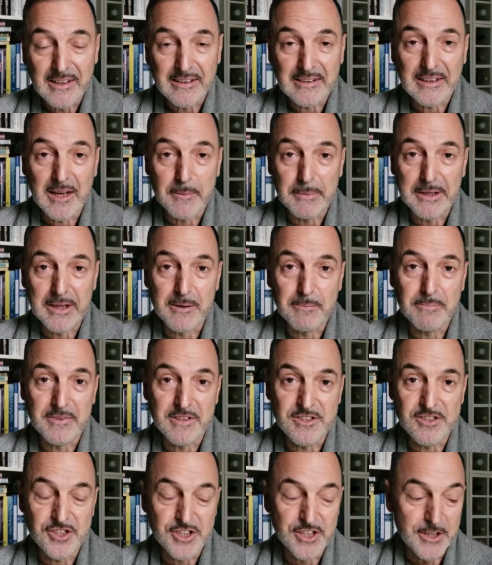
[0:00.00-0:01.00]
coming up
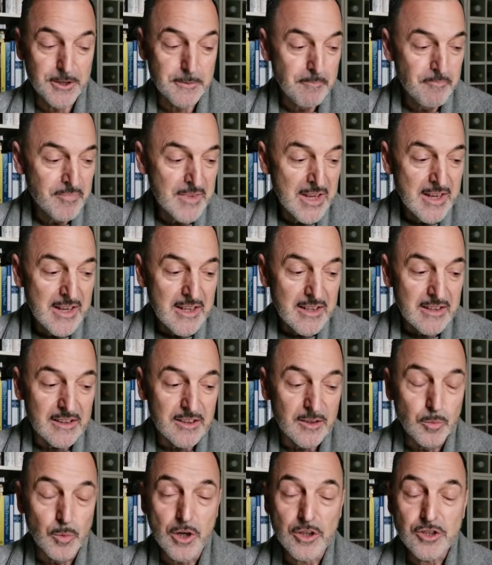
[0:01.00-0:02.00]
this year.
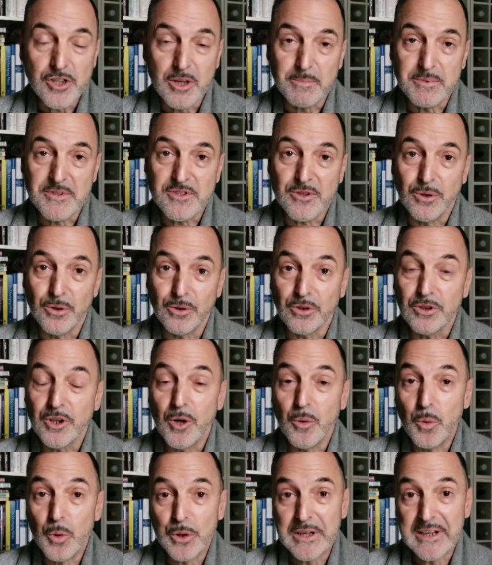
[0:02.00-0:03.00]
The workshop is called
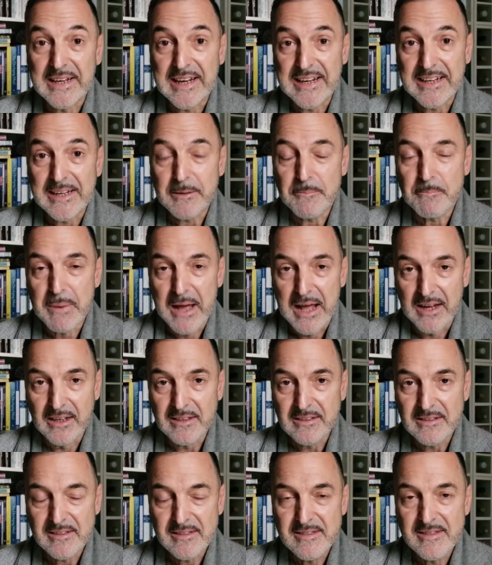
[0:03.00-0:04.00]
Coordinating
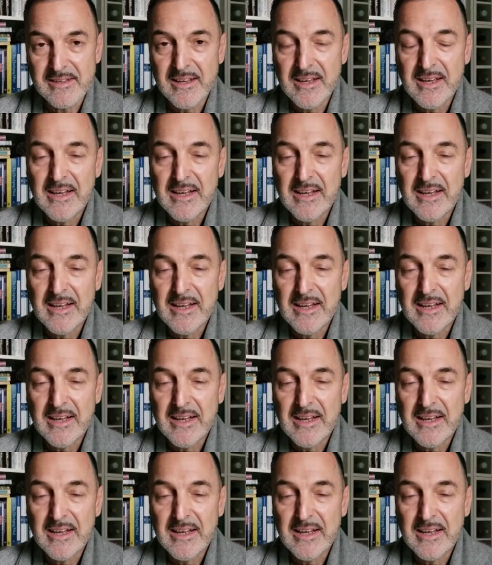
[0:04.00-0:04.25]
Balance,